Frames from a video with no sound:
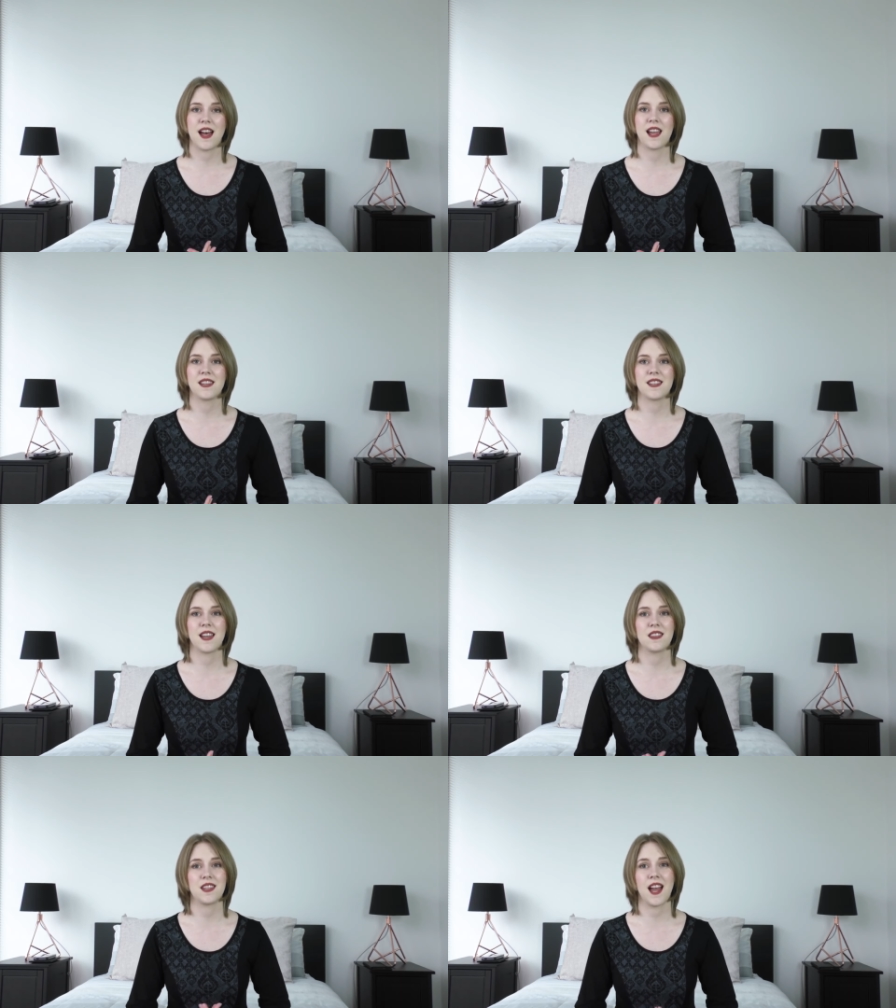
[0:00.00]
I
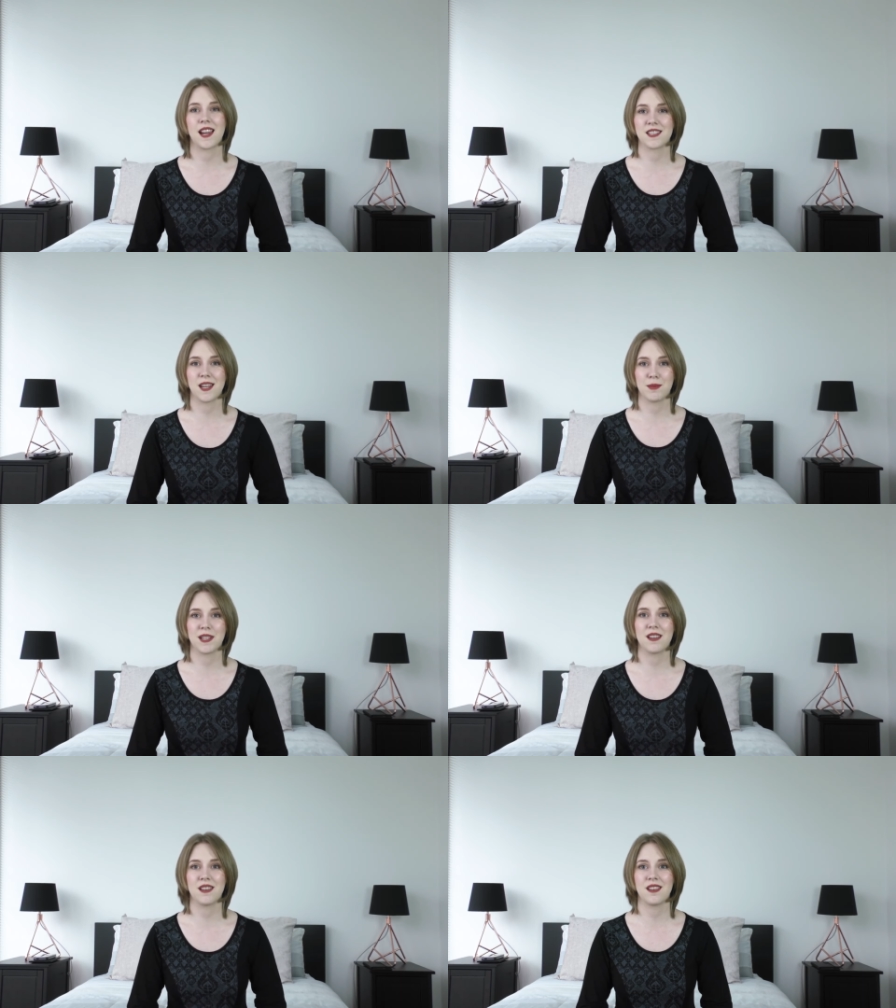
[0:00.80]
set the
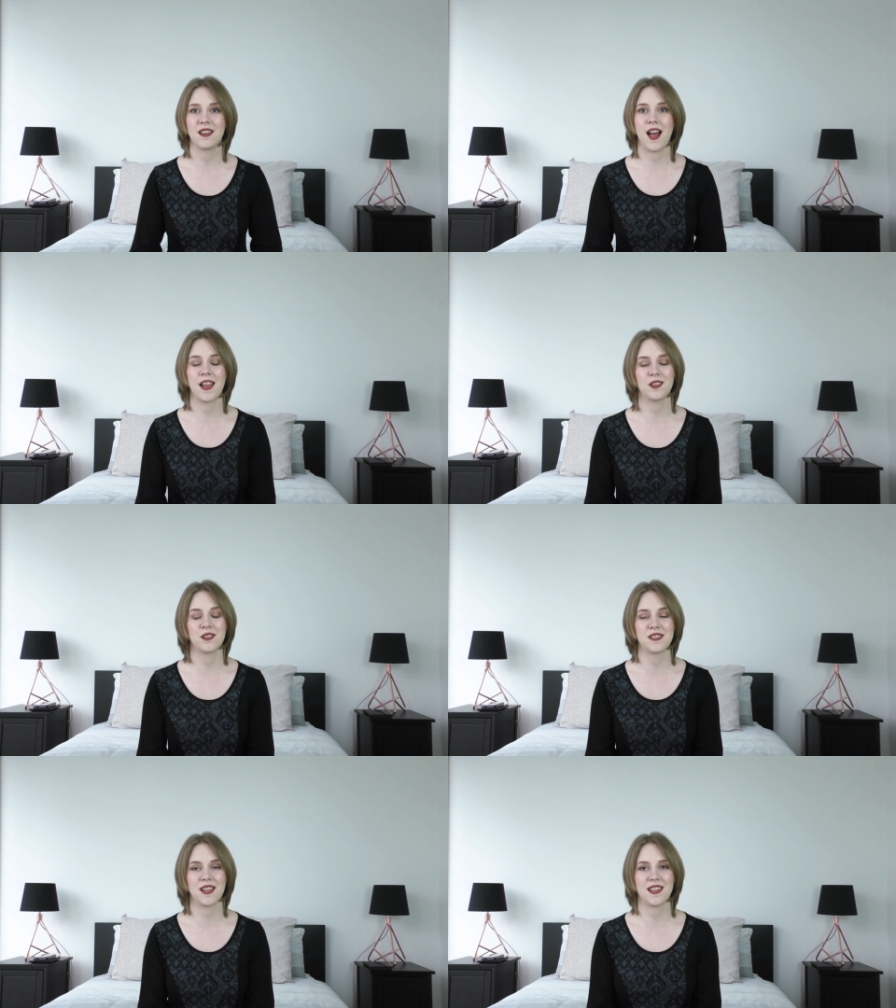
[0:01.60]
academic
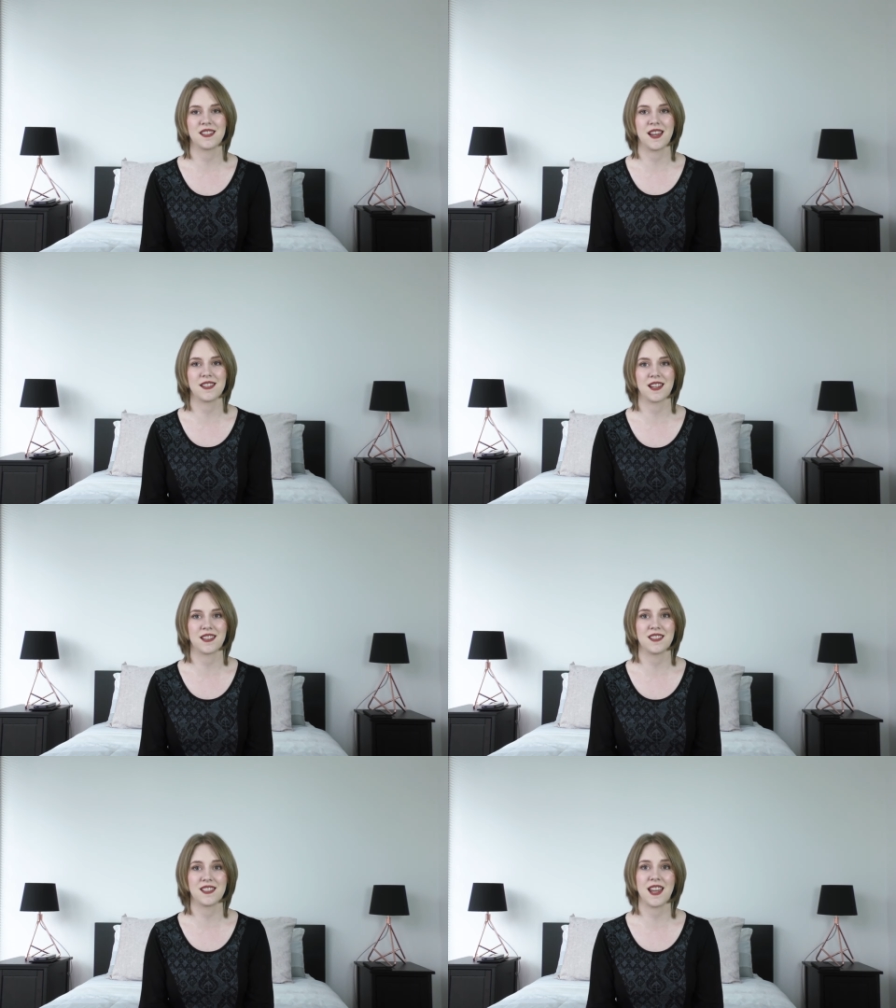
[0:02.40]
IELTS test, as I
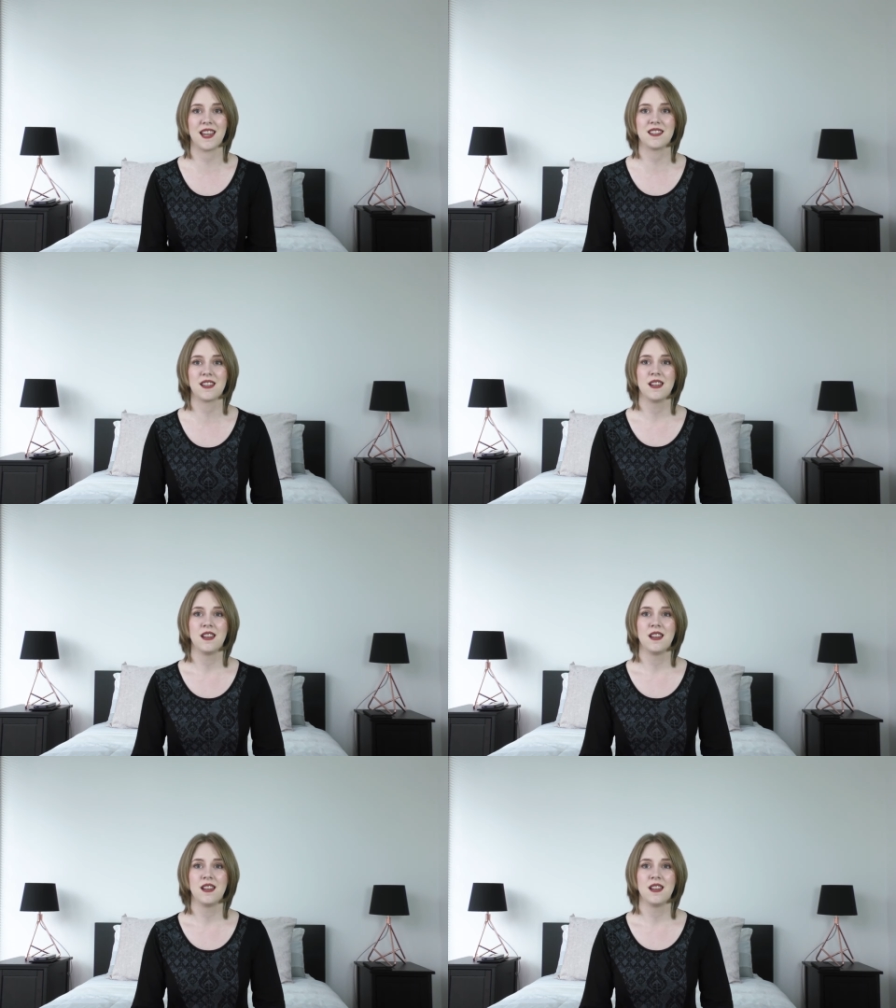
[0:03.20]
said.